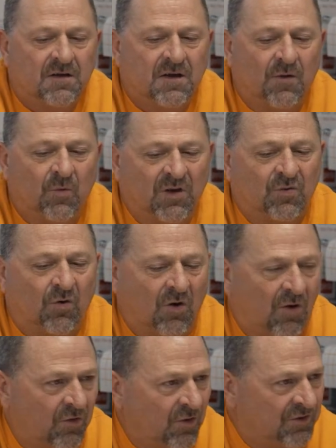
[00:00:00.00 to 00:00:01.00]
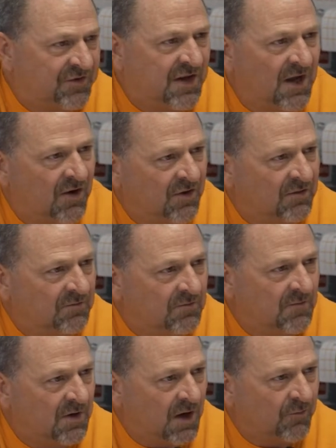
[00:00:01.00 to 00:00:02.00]
And we tore all those down,
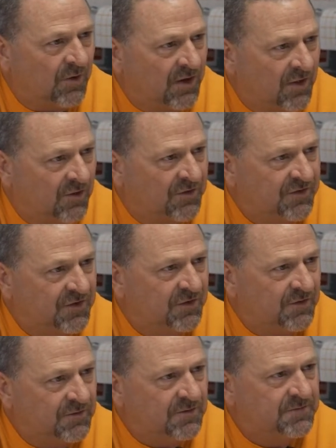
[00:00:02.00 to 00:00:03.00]
got rid of those too.